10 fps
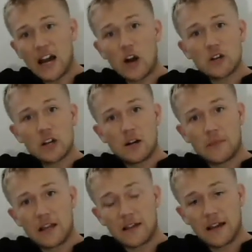outcome
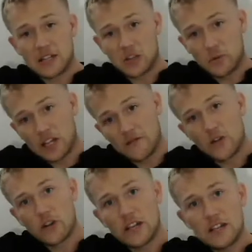like that, so we
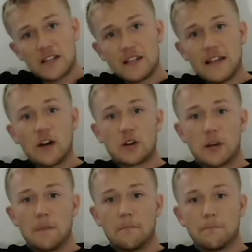convert it into the
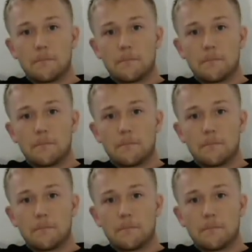outcome.